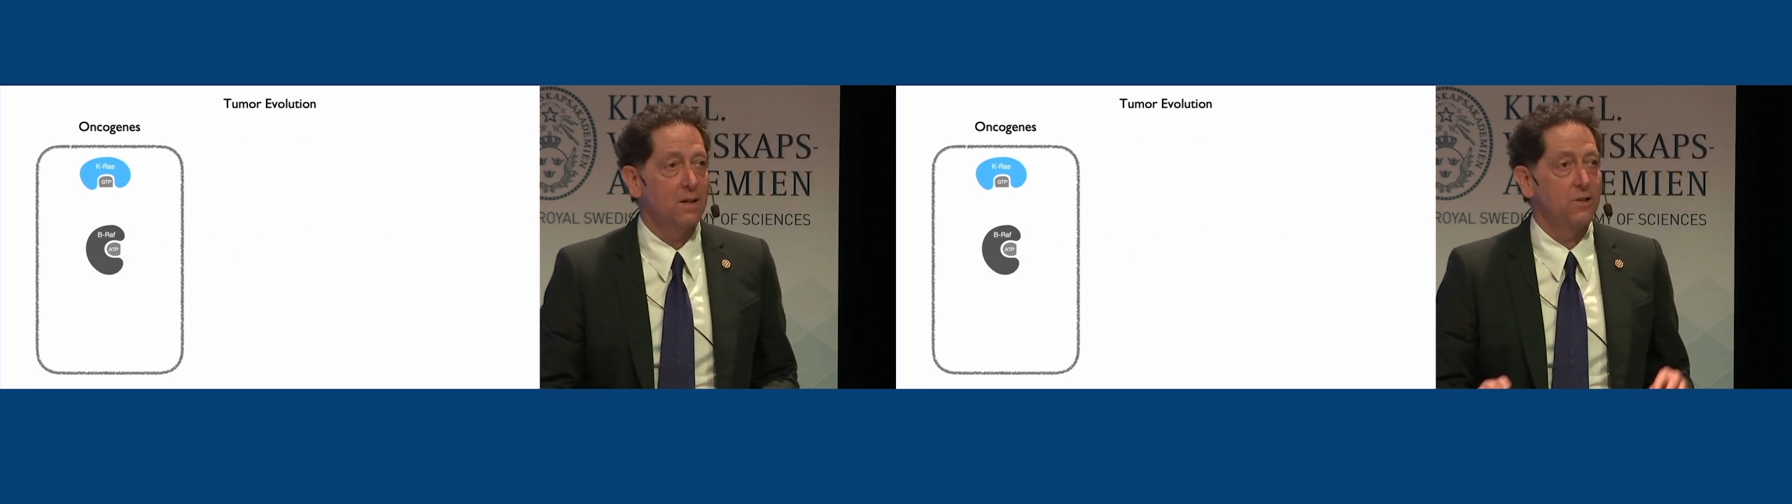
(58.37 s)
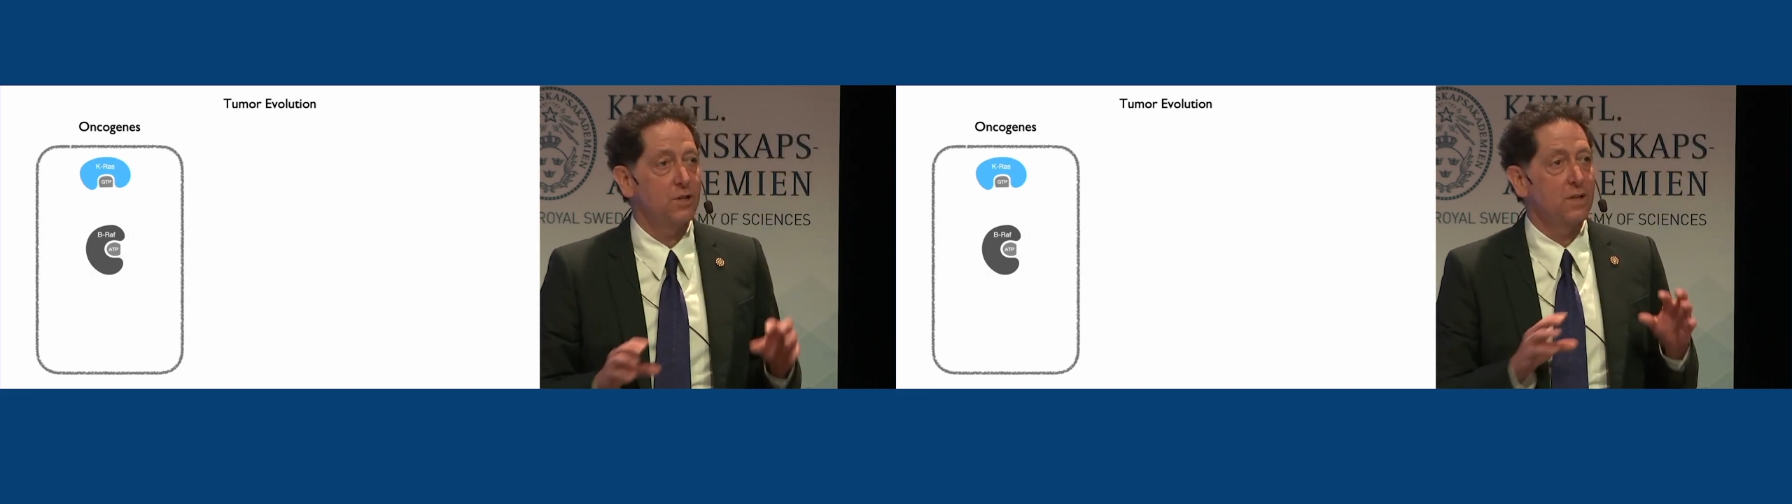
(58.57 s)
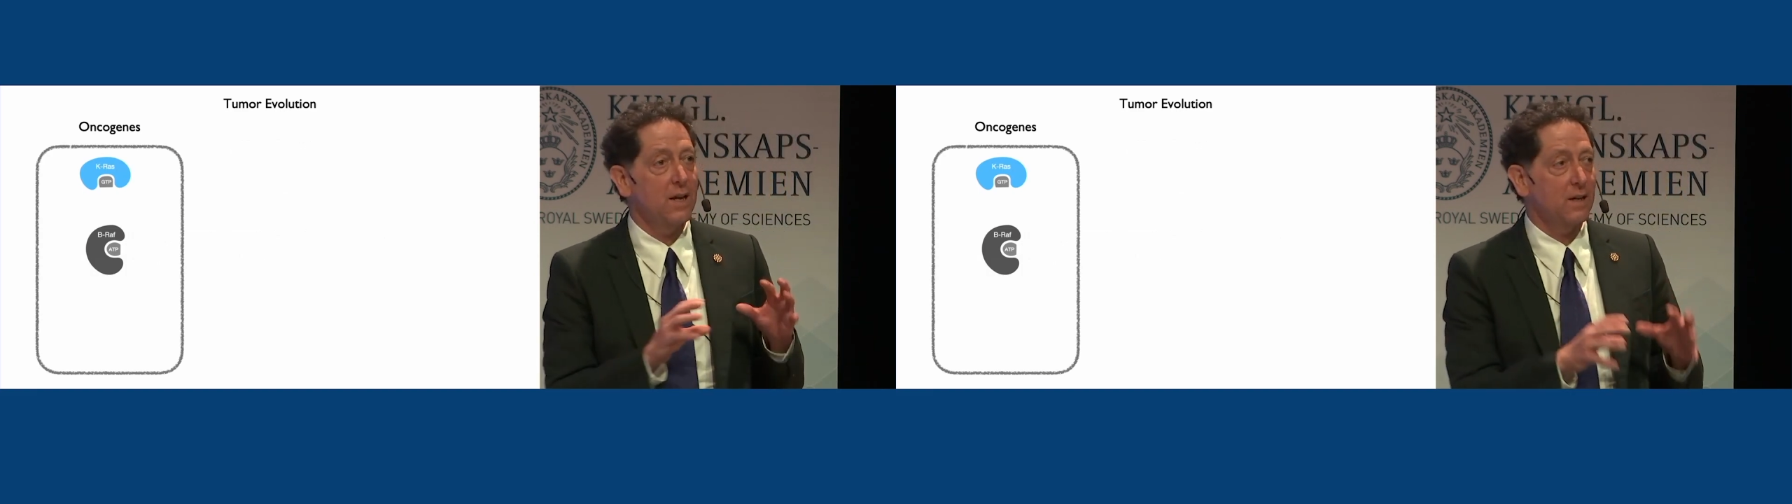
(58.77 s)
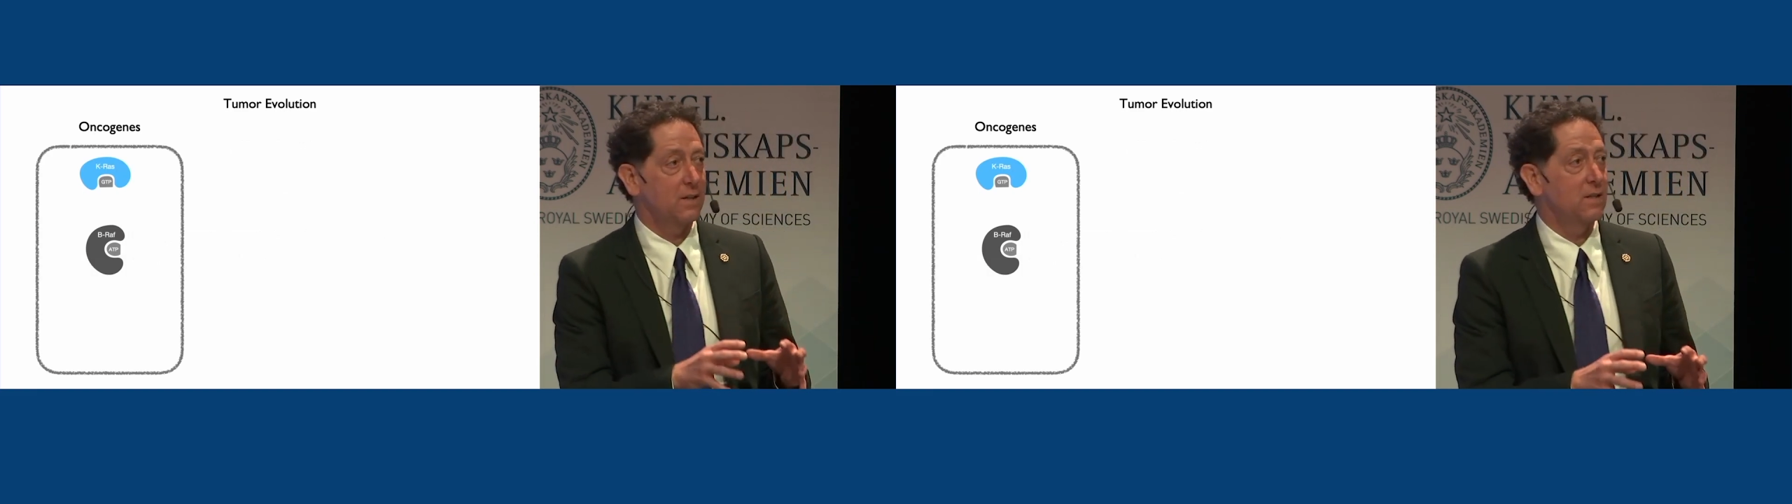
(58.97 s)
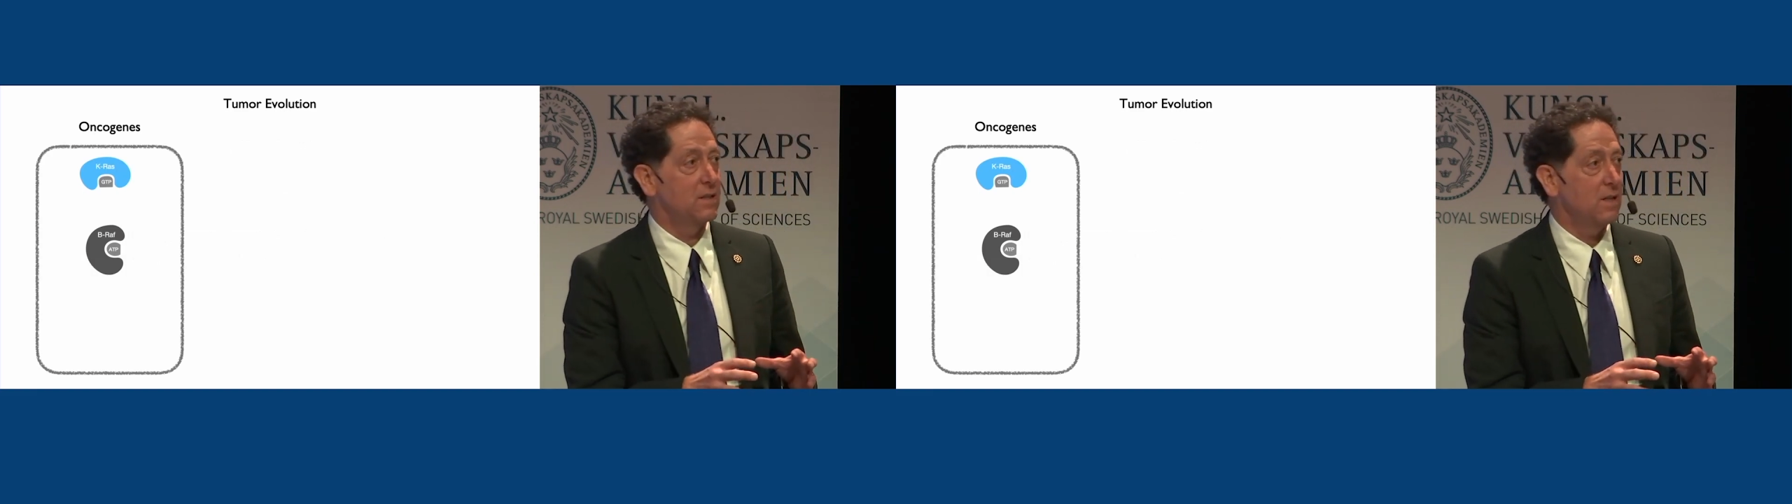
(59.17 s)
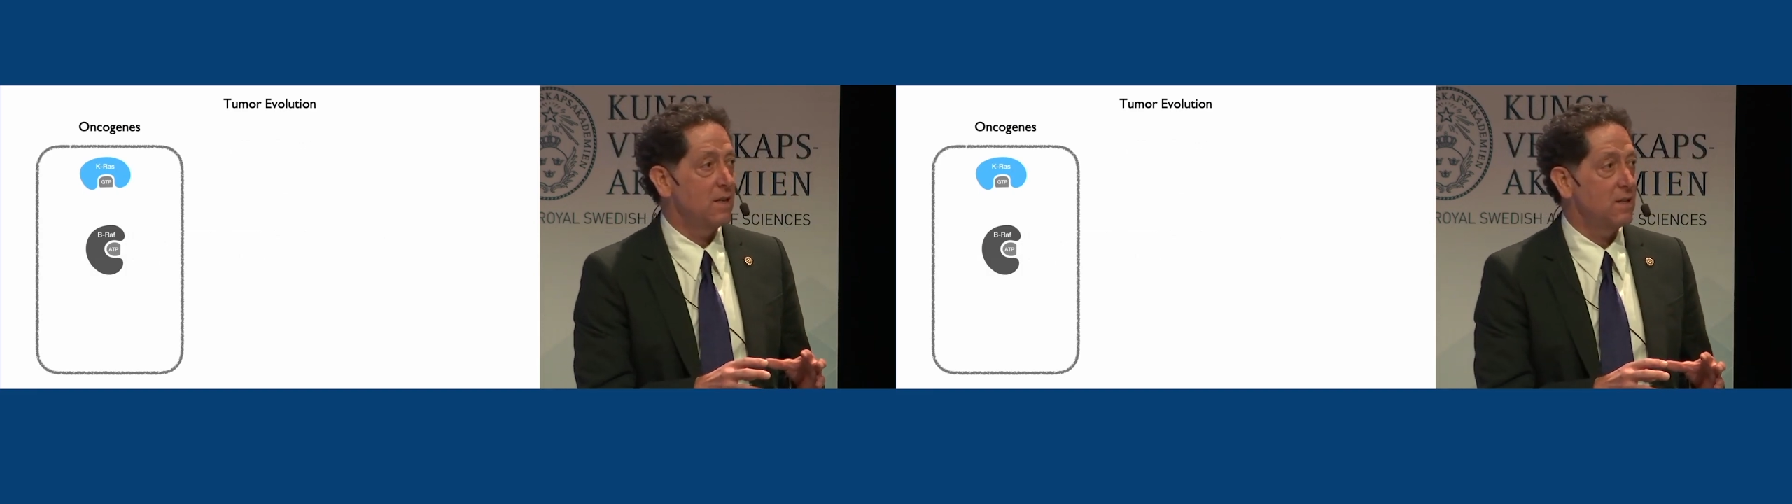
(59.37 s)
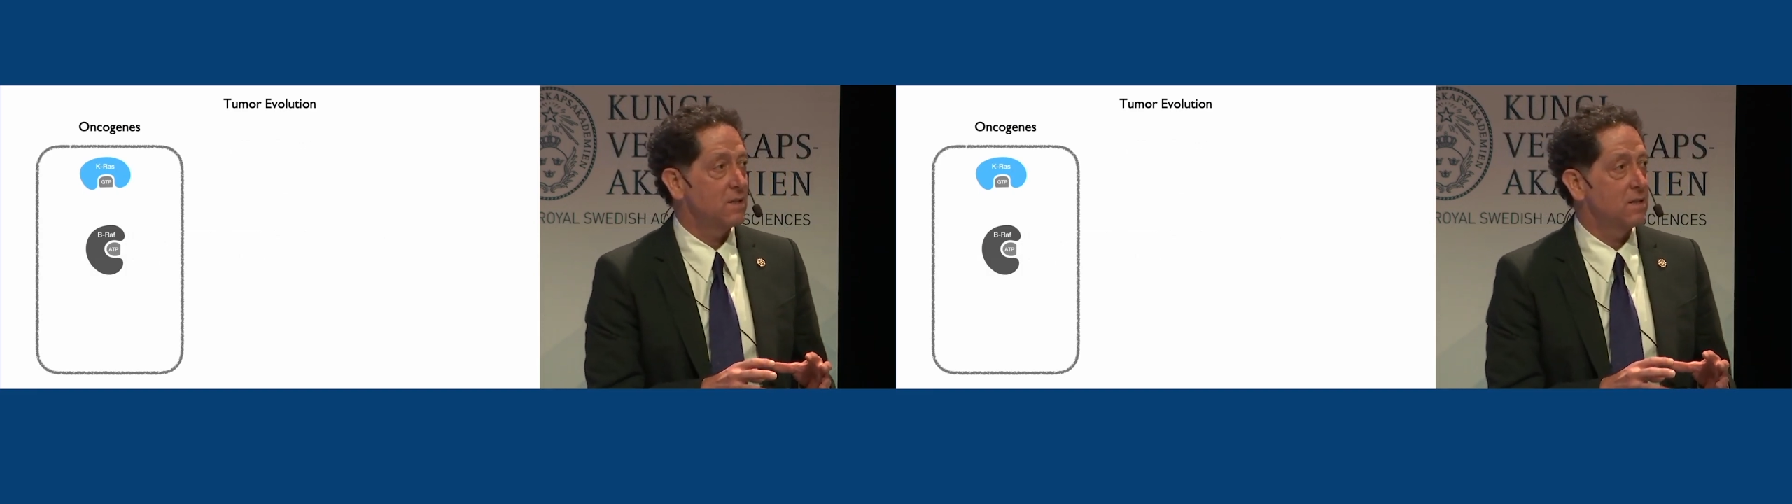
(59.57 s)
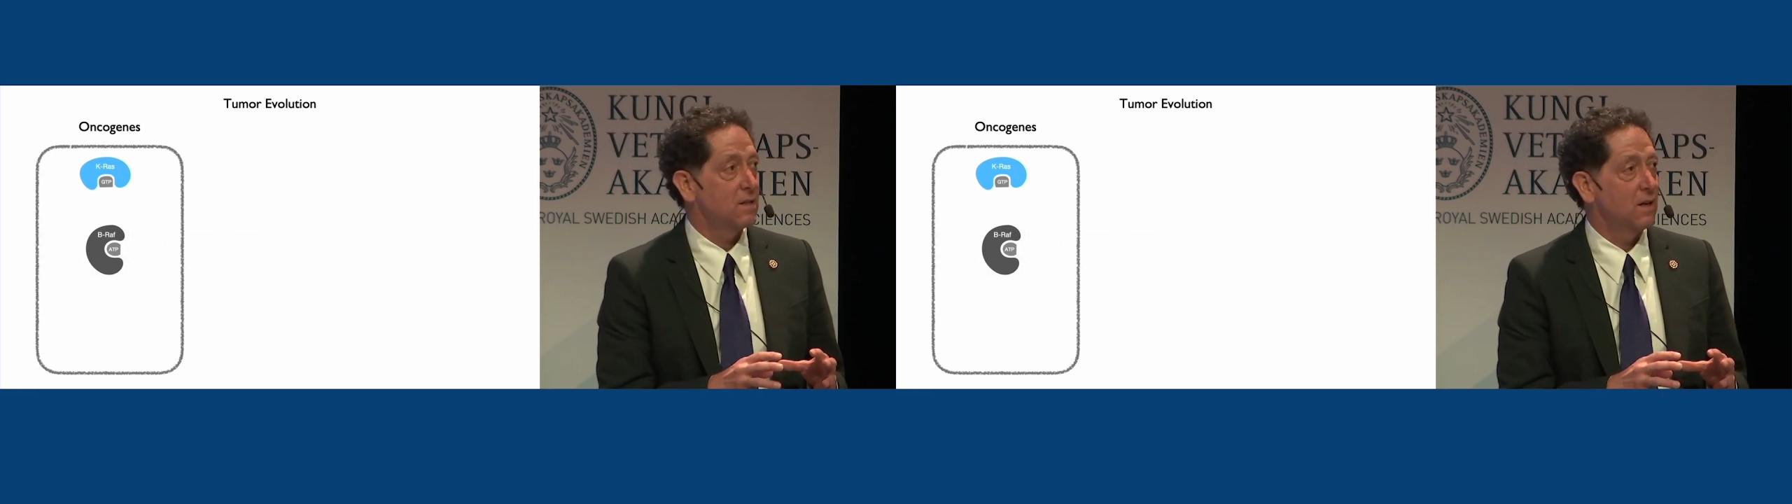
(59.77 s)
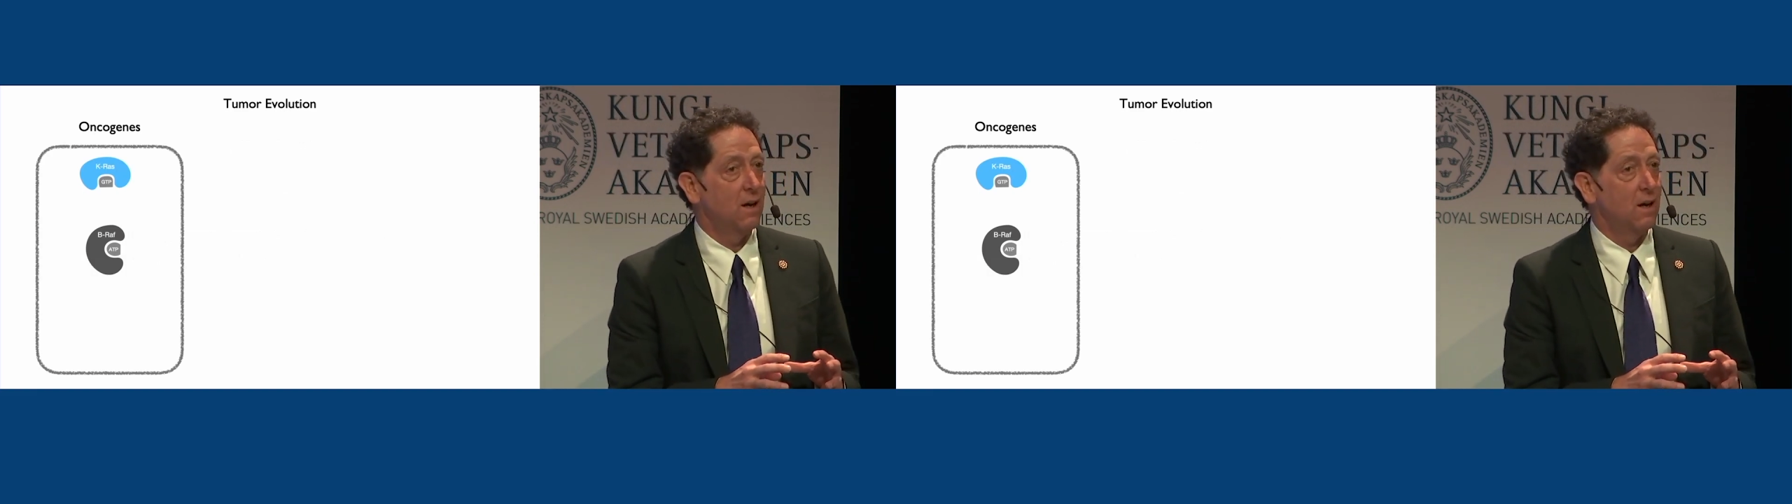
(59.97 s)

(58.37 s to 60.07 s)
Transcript: genetic disease